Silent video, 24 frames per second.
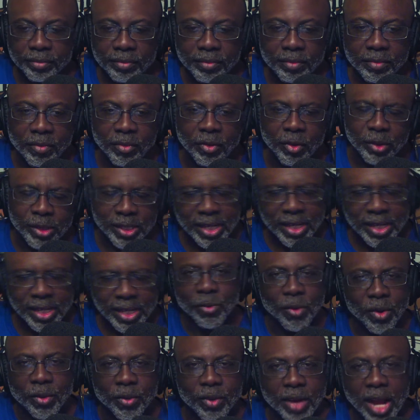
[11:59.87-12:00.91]
was like,
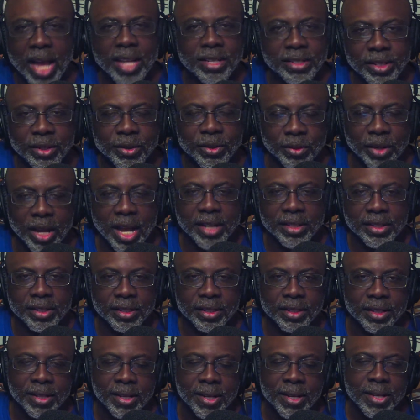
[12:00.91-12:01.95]
well, gotcha.
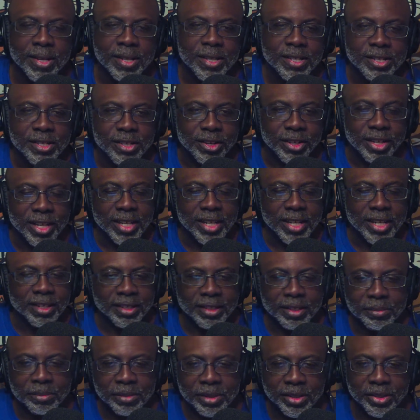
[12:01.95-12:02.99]
So they tucked
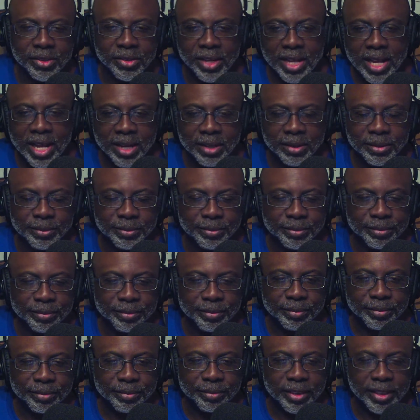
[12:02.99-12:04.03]
the missile out,
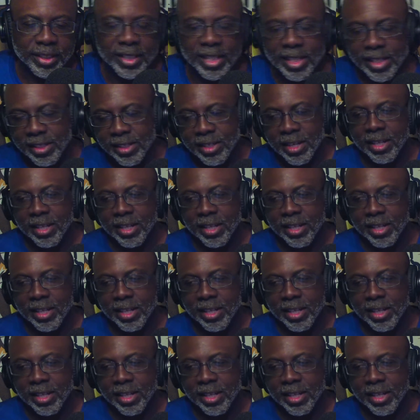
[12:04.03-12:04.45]
then tucked